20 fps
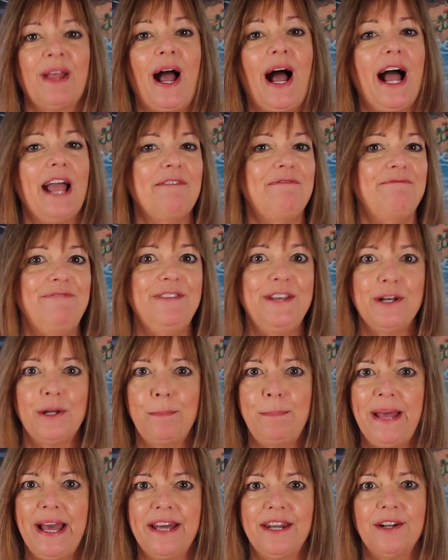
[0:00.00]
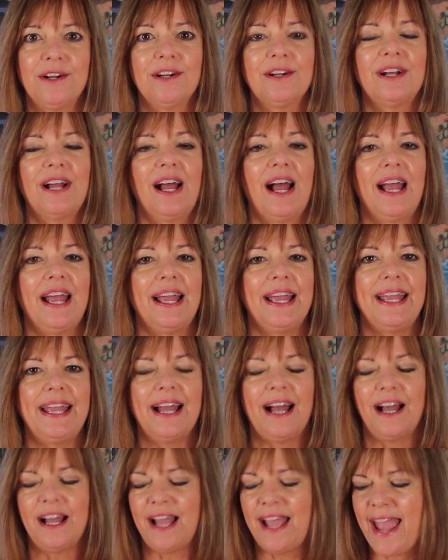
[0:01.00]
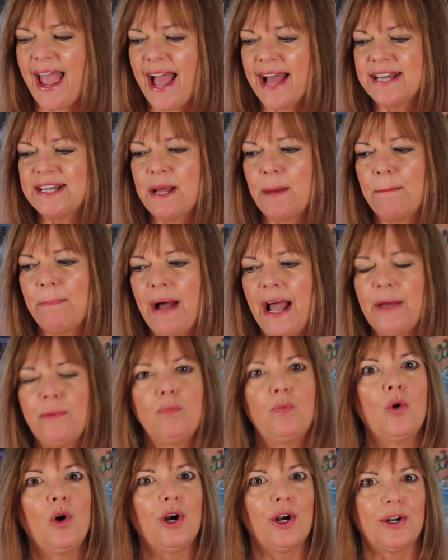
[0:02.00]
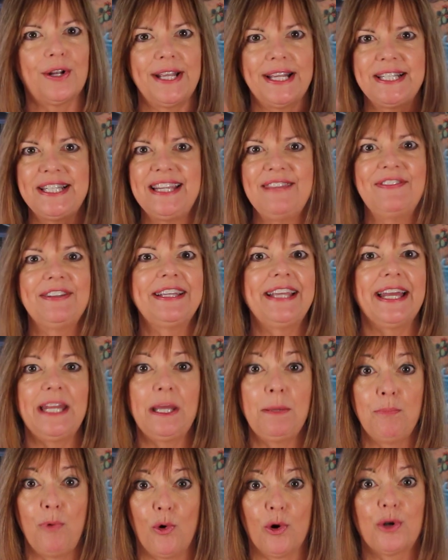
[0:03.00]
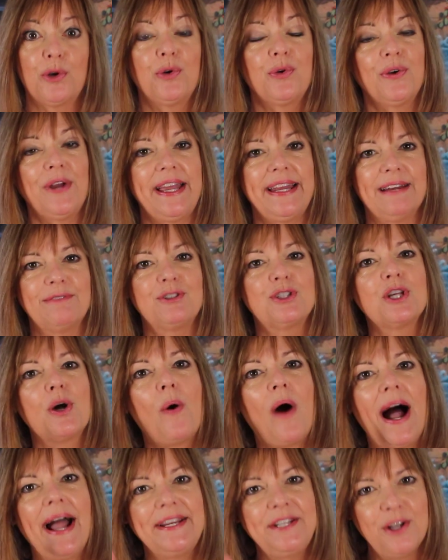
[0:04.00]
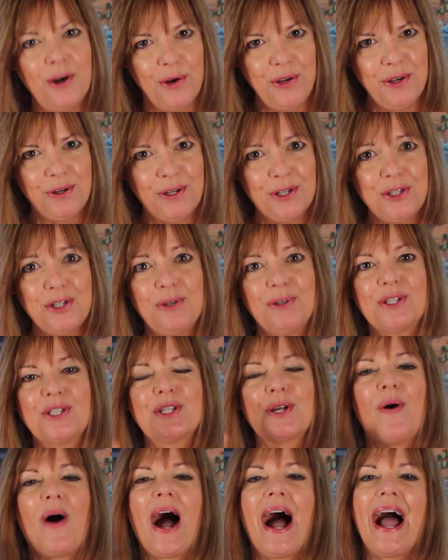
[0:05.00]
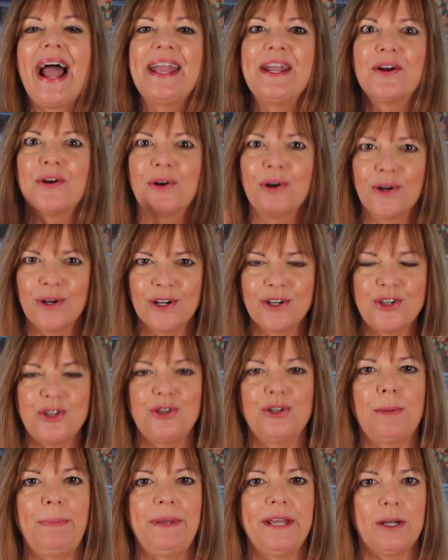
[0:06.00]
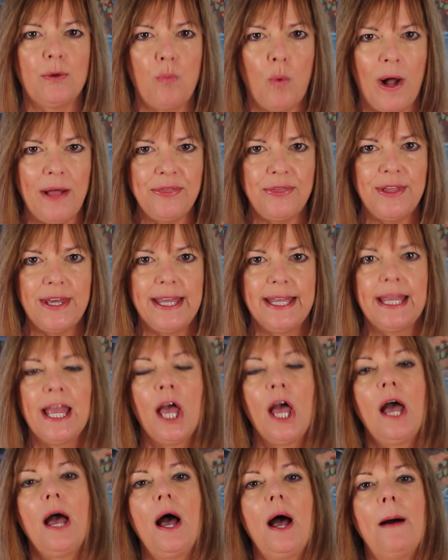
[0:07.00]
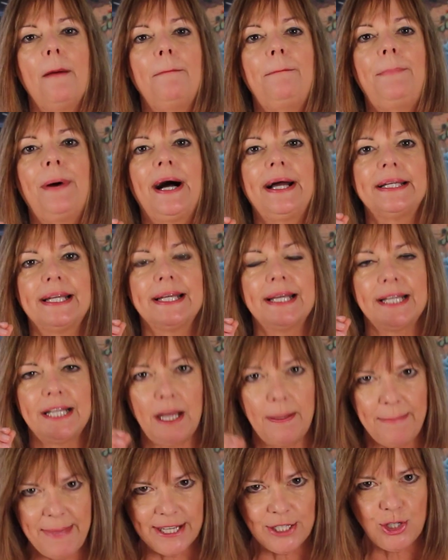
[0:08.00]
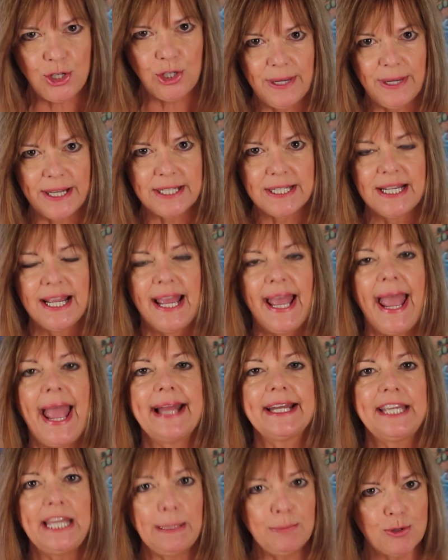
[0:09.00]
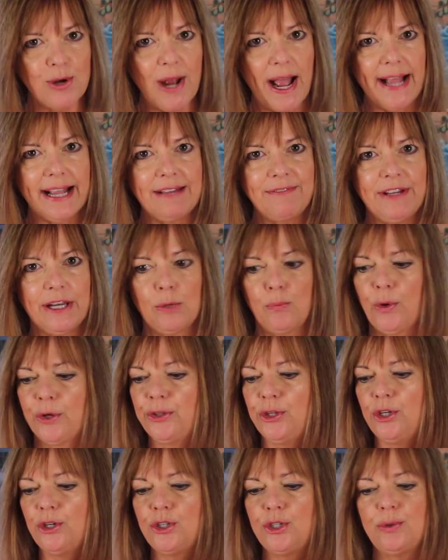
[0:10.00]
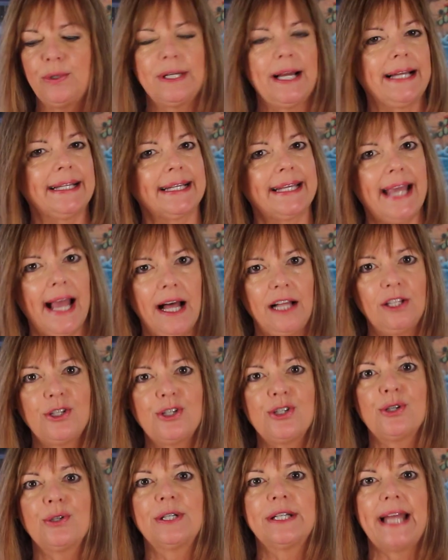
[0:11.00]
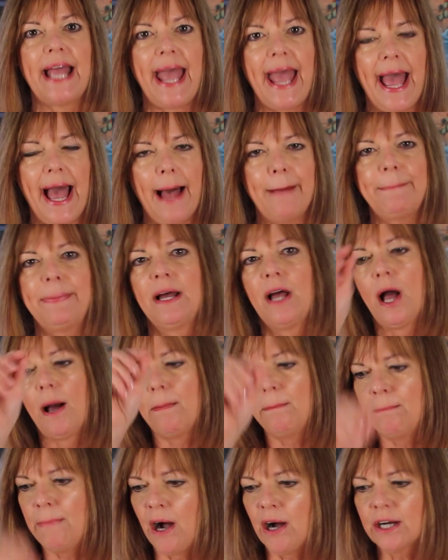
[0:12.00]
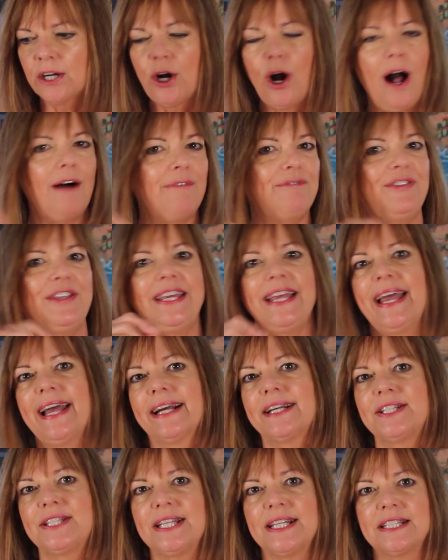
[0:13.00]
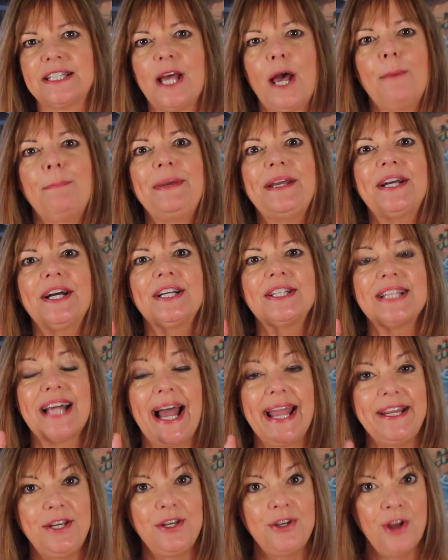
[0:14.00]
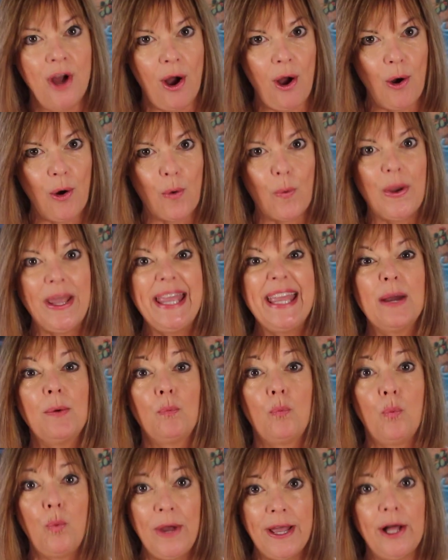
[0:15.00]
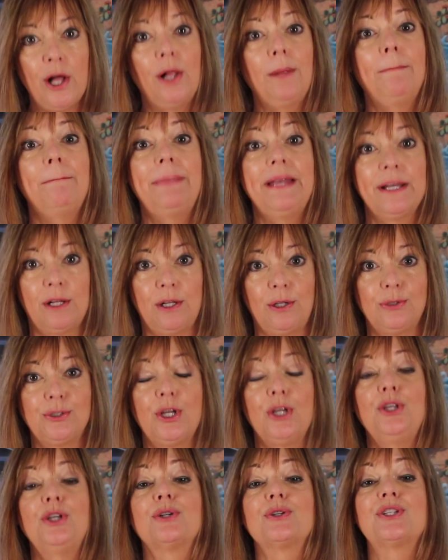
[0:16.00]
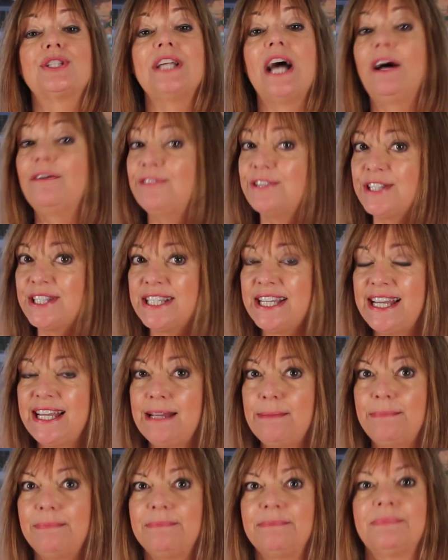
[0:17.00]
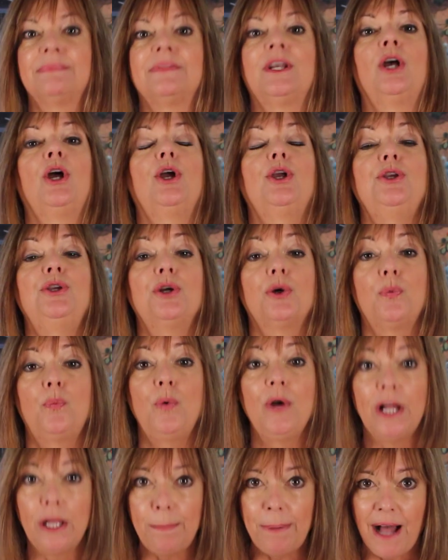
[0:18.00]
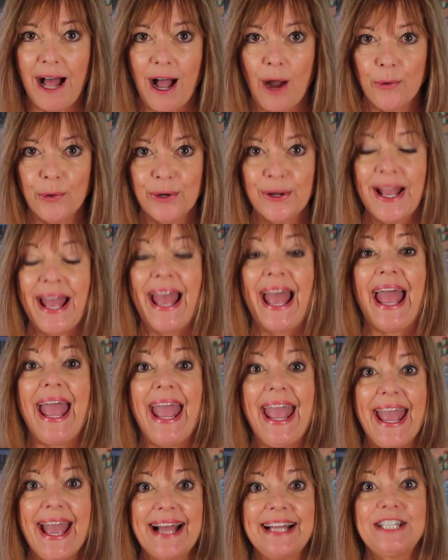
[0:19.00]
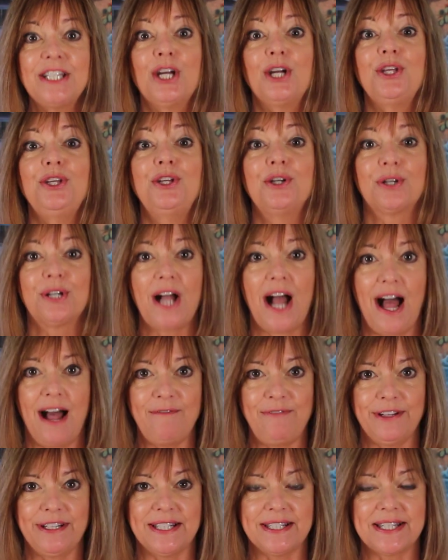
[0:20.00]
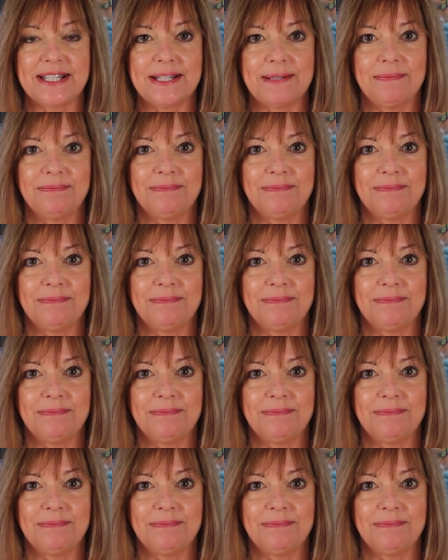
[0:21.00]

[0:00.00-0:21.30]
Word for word: I feel better, and my work is even getting more creative. So I know you could do it. So I urge you to pick one thing, but commit it and keep track of it, whether you do it on a calendar, an app. Mark off the X's, because I know it will build your self-esteem, your willpower, and your confidence.